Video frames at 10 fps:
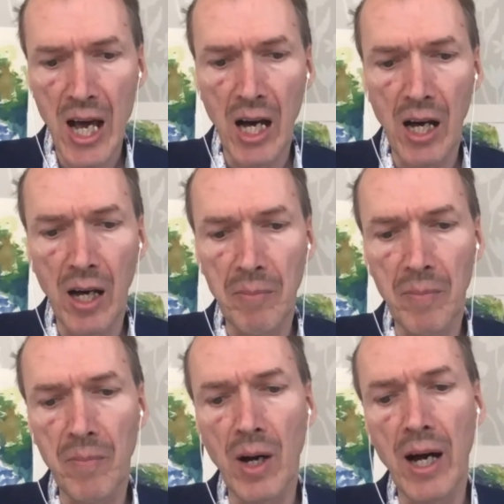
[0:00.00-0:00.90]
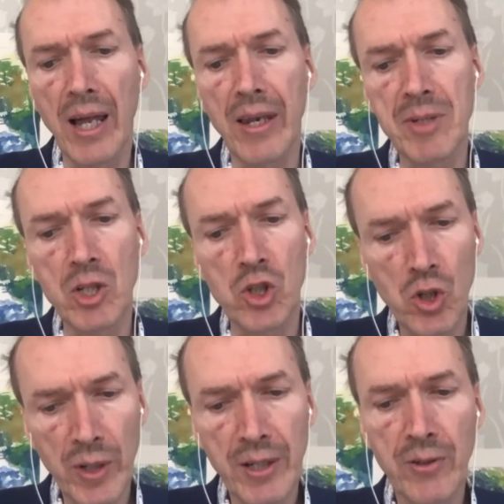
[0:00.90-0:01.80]
And let me
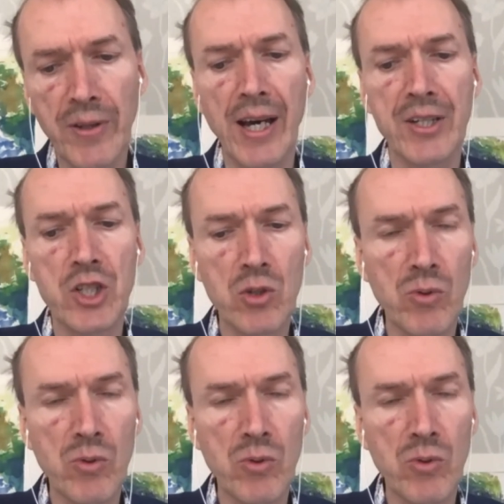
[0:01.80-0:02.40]
assure you that you,